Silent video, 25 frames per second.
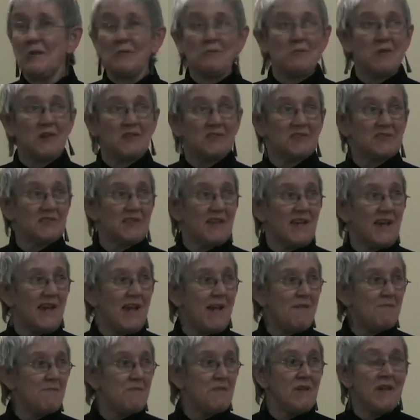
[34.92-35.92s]
with
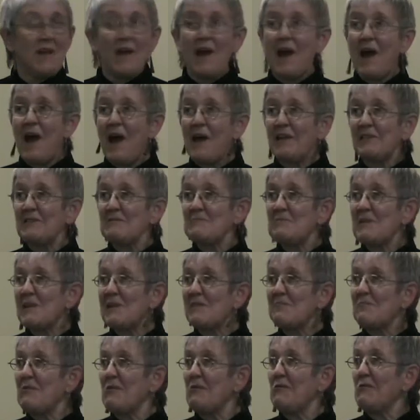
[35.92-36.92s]
um, other
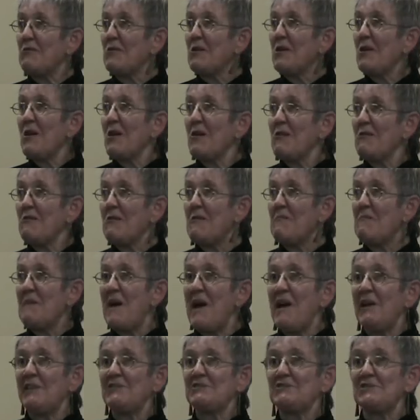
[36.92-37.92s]
people who are
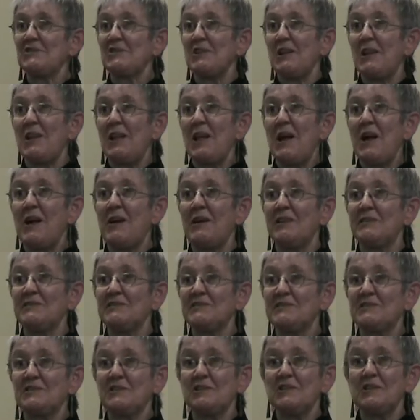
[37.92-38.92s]

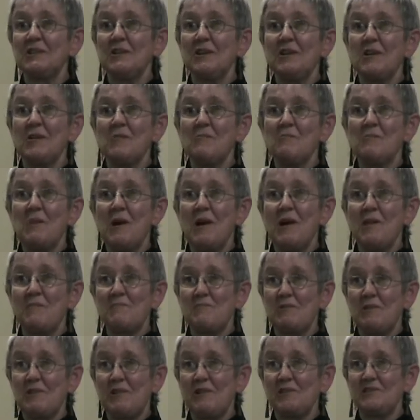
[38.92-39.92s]
marginalised by
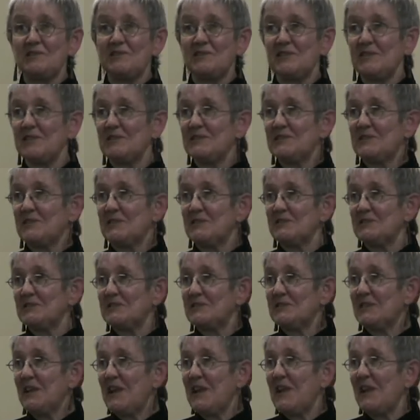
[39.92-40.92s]

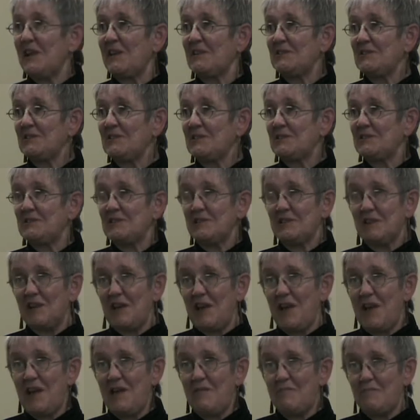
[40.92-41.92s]
processes and
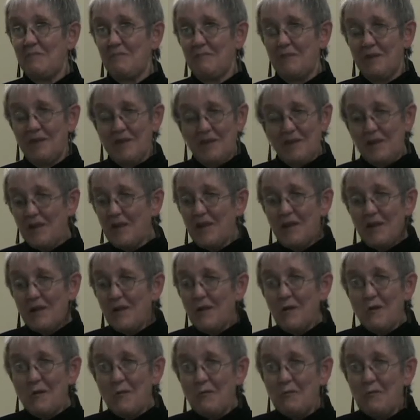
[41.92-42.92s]
um,
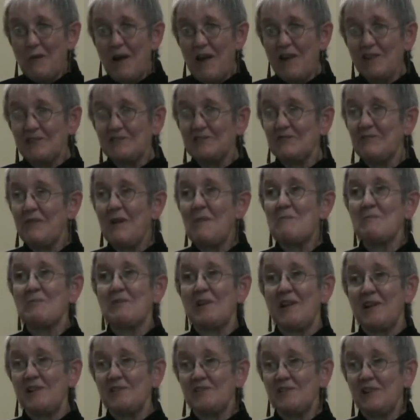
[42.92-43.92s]
ways of
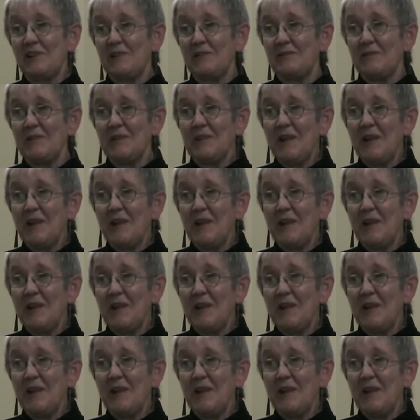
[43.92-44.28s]
operating.